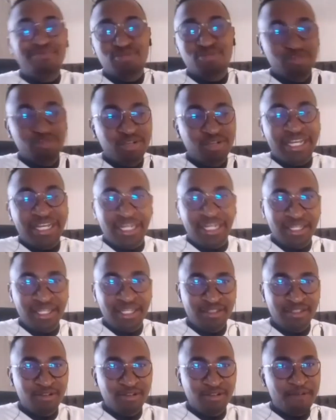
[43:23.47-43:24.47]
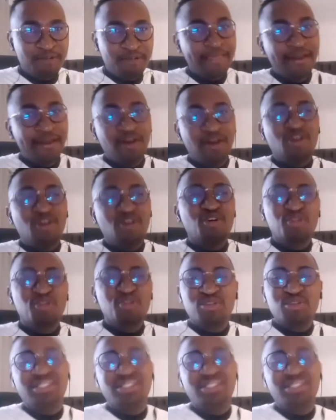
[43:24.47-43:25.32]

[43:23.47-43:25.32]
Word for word: come to look at it, you know? Yeah.